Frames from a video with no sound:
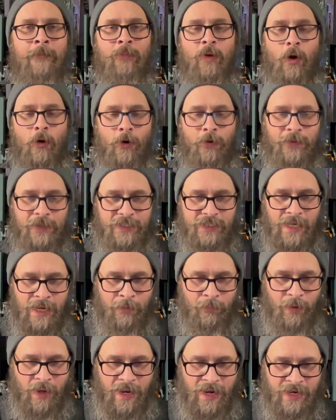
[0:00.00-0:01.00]
are on the
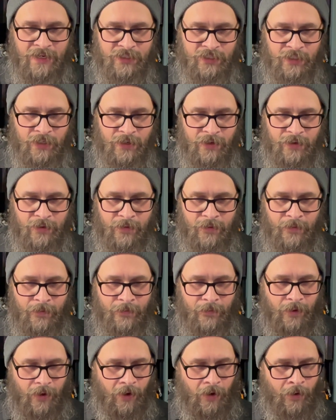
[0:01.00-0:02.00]
same page.
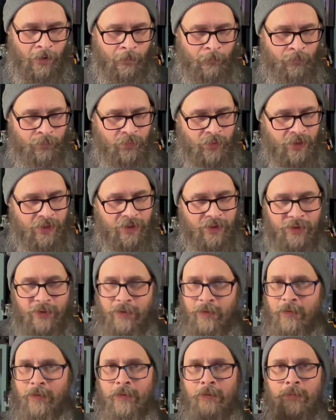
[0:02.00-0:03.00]

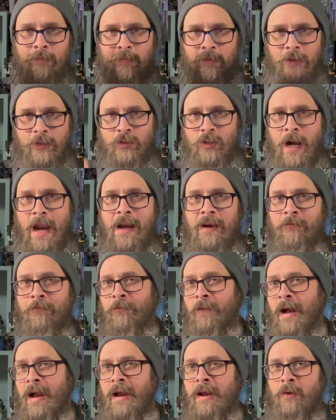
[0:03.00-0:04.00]
The
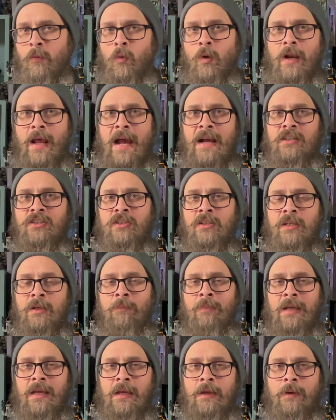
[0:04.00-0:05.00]
Dragonfly would actually
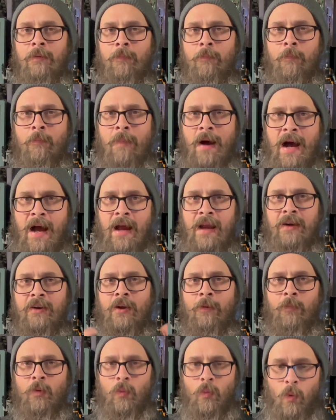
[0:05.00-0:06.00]
be my
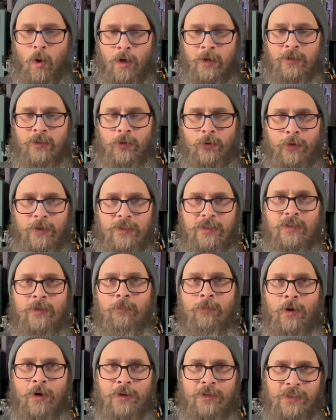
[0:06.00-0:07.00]
number 1 choice,
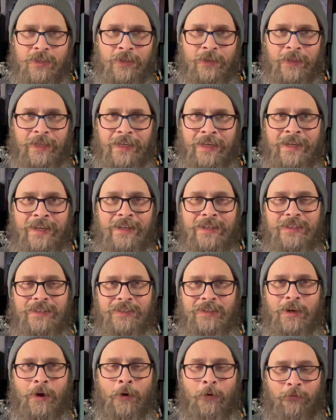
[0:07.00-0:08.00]
personally.
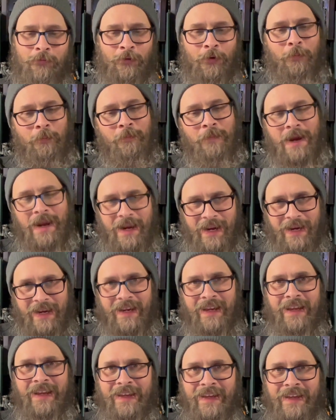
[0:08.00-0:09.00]
So for
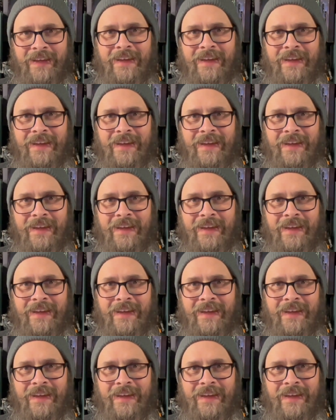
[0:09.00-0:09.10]
me,